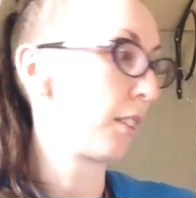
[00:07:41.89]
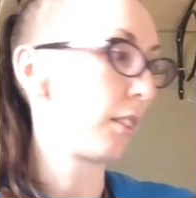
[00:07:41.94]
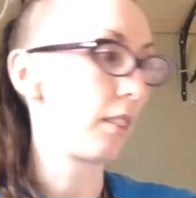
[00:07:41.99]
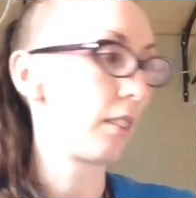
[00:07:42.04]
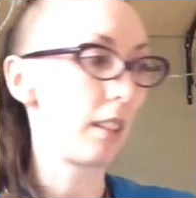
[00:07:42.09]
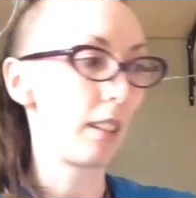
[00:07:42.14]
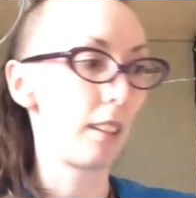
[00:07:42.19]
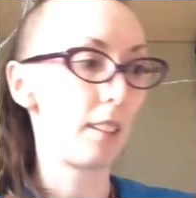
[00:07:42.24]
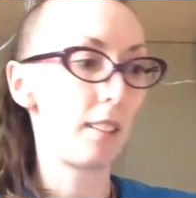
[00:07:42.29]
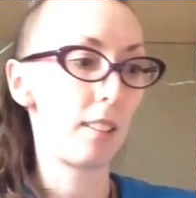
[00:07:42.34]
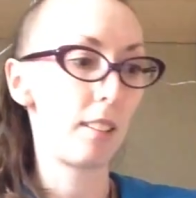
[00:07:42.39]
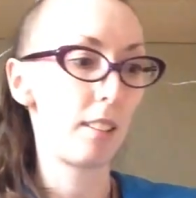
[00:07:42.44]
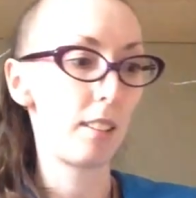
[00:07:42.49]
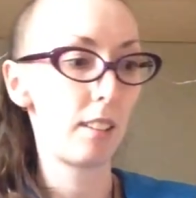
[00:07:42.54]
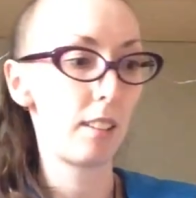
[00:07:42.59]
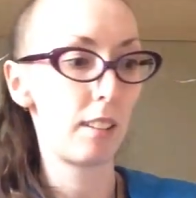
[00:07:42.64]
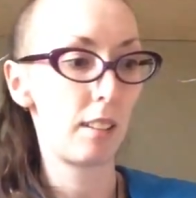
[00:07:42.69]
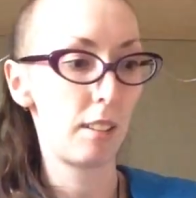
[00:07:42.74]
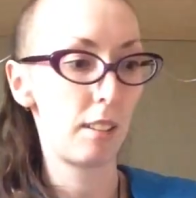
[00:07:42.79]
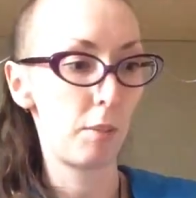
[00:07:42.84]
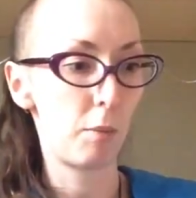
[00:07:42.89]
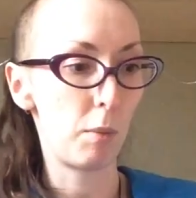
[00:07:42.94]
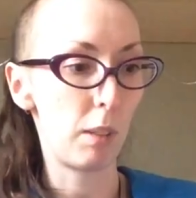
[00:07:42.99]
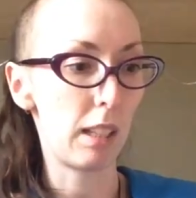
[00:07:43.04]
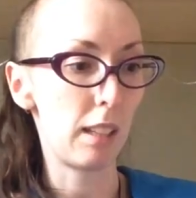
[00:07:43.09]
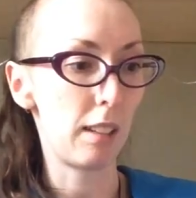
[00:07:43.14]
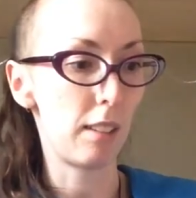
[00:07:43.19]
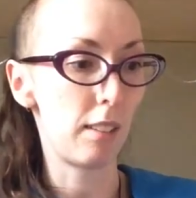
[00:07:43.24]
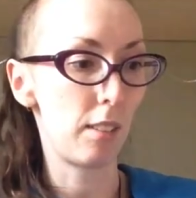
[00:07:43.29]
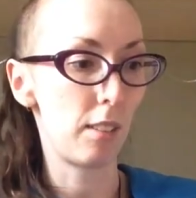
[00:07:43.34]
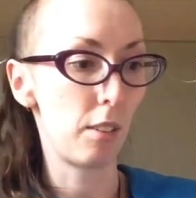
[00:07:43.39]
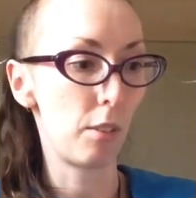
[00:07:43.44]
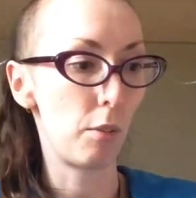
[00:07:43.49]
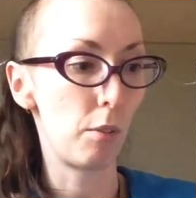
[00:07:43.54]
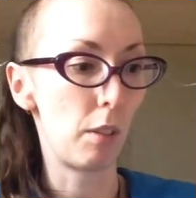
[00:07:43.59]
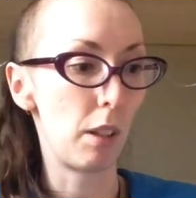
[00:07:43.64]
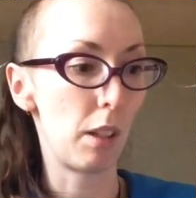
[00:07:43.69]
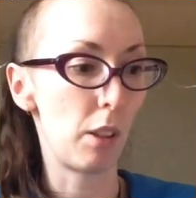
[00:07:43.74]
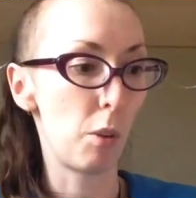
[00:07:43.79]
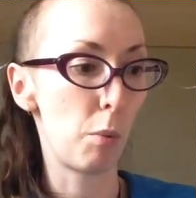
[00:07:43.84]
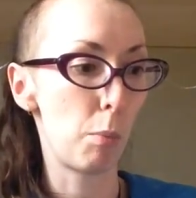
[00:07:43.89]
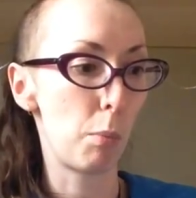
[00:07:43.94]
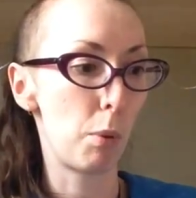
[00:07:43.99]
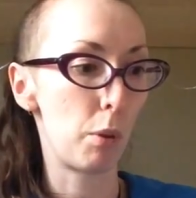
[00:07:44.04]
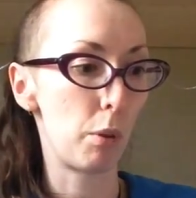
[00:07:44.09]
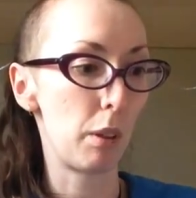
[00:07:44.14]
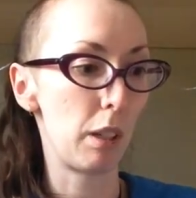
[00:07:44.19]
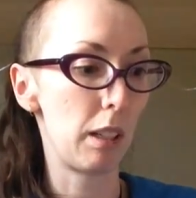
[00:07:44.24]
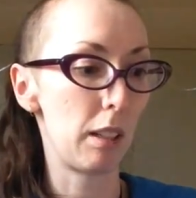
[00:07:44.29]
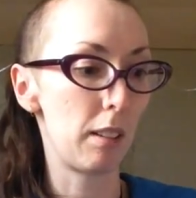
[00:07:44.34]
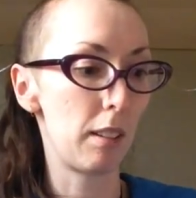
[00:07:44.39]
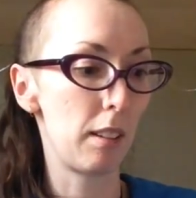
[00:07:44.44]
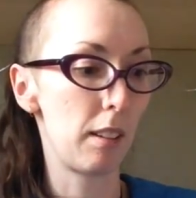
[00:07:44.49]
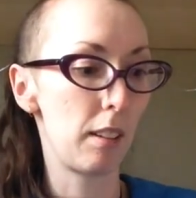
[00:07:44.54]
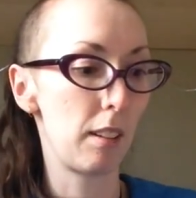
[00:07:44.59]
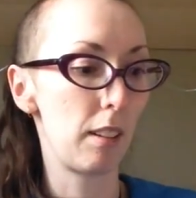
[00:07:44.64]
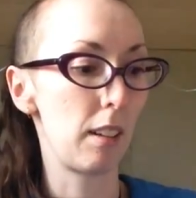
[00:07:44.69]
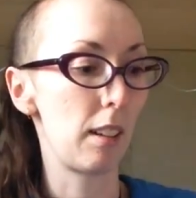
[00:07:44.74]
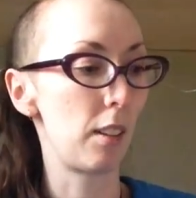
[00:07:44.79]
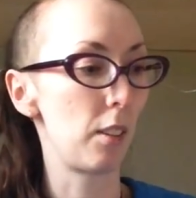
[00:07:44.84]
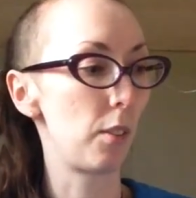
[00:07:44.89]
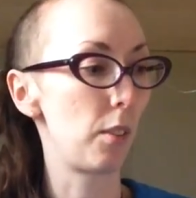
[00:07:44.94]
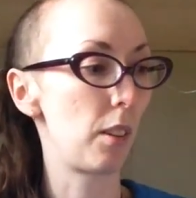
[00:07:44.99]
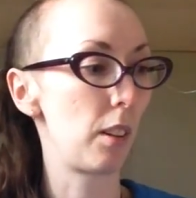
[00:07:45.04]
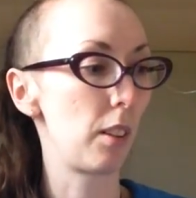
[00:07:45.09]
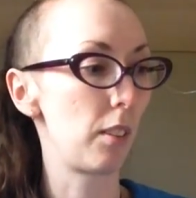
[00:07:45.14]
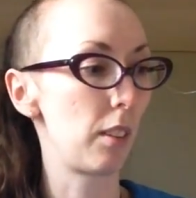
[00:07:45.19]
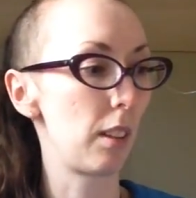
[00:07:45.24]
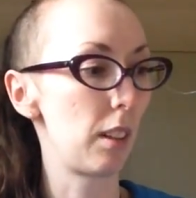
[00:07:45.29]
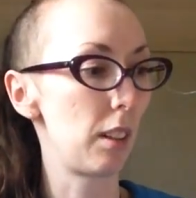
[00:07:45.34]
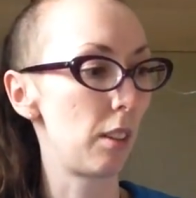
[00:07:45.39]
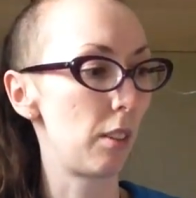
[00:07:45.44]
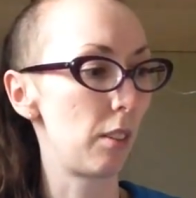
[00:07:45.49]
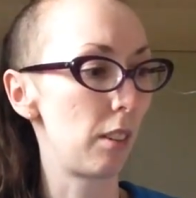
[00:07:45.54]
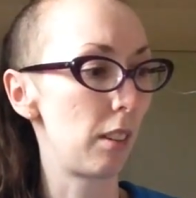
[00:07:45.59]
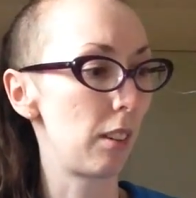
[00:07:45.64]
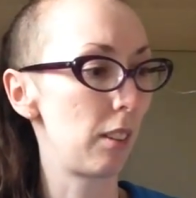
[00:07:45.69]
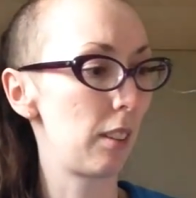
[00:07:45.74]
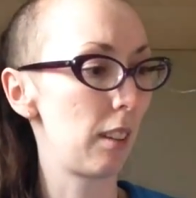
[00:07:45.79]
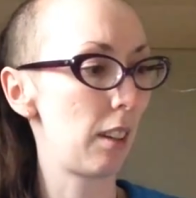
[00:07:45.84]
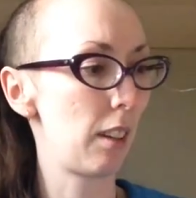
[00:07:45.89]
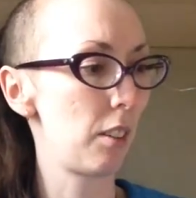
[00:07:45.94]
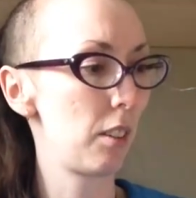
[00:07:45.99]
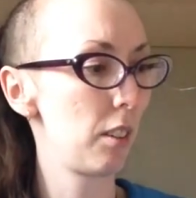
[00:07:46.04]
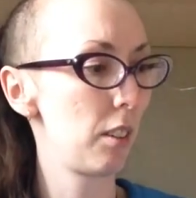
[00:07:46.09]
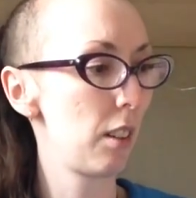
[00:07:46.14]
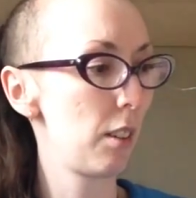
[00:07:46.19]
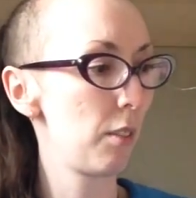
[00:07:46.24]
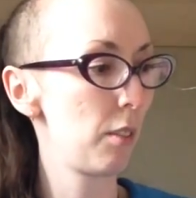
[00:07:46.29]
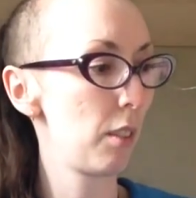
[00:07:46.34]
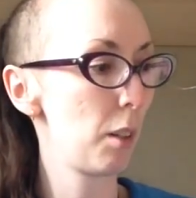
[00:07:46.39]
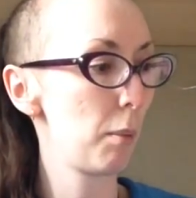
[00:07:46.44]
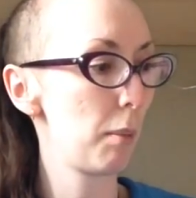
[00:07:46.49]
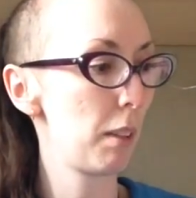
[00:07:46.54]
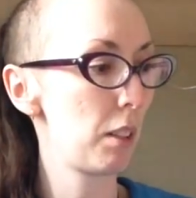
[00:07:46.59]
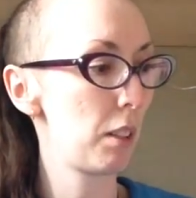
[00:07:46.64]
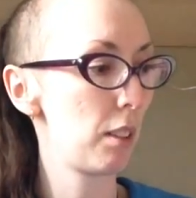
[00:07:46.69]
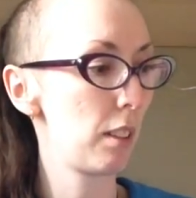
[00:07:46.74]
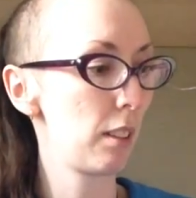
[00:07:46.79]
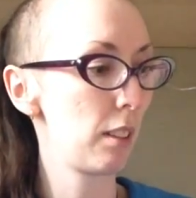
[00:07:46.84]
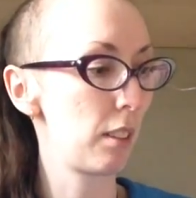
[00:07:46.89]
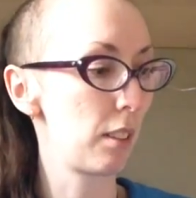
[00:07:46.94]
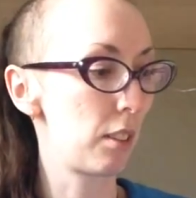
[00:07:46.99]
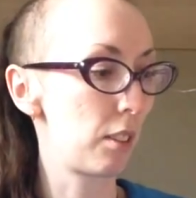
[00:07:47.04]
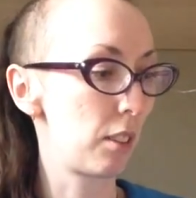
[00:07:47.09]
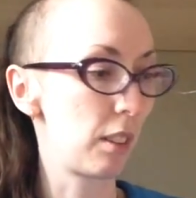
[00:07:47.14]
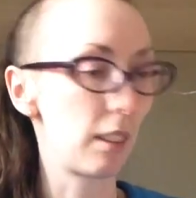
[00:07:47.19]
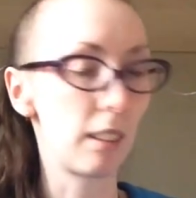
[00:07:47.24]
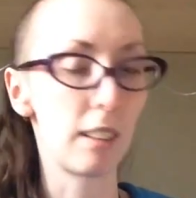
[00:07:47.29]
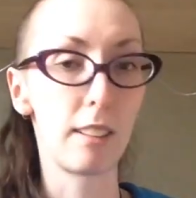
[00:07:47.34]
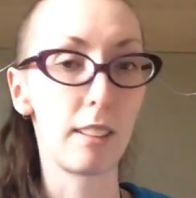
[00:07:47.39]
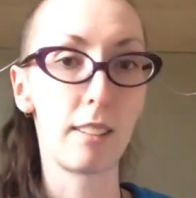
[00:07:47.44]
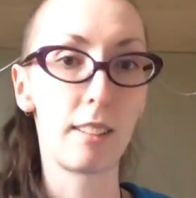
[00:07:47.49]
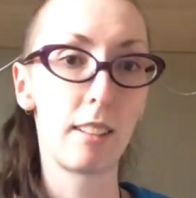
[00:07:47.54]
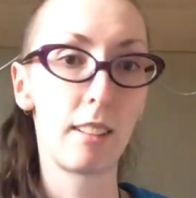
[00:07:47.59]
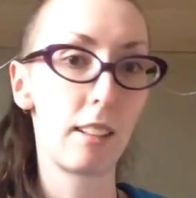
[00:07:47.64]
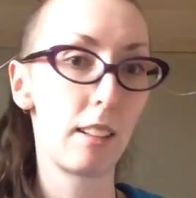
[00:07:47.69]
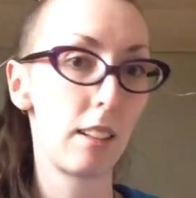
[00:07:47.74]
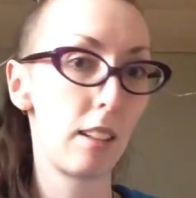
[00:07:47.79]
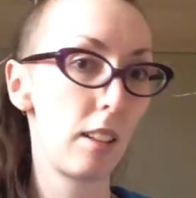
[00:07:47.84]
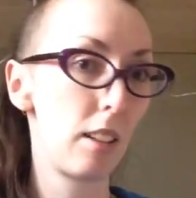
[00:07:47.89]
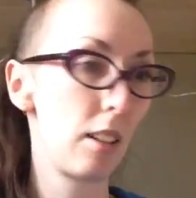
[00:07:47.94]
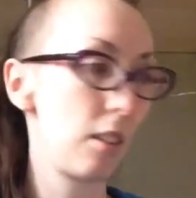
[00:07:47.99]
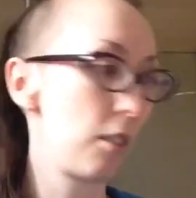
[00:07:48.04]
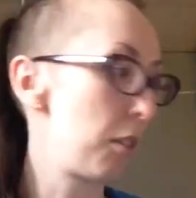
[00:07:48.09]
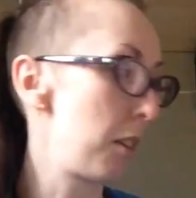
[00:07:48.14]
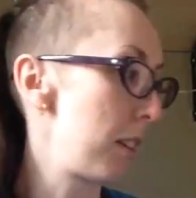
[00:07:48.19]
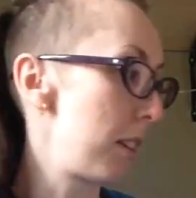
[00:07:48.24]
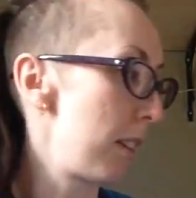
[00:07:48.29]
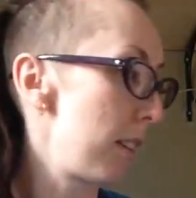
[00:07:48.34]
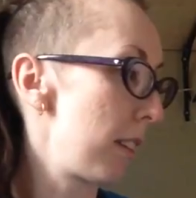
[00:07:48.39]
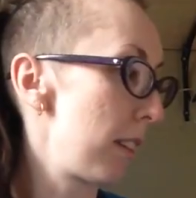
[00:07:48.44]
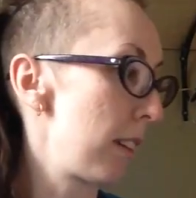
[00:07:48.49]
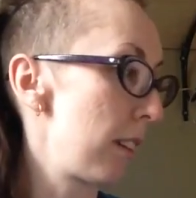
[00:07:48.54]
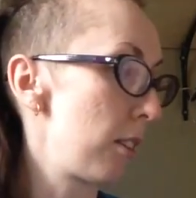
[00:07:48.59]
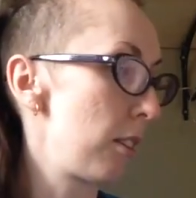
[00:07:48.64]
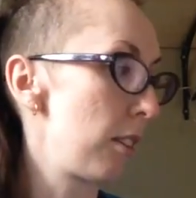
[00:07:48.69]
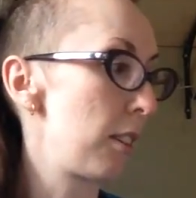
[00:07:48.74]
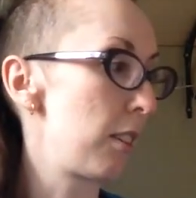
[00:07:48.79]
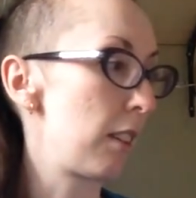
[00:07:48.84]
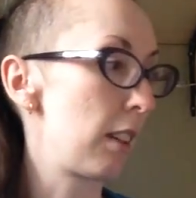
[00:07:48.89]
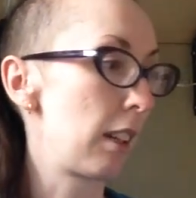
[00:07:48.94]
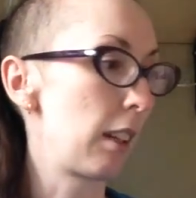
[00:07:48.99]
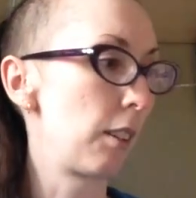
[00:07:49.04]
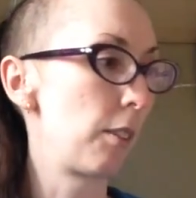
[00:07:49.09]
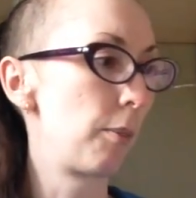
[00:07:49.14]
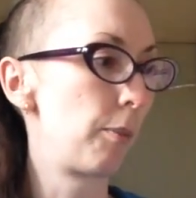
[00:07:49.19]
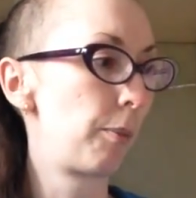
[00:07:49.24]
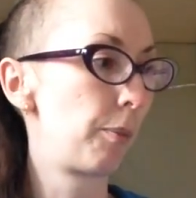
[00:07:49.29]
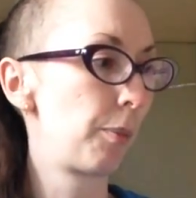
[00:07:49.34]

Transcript: which means with point. As far as I know, there's actually not very much English on these, which is interesting.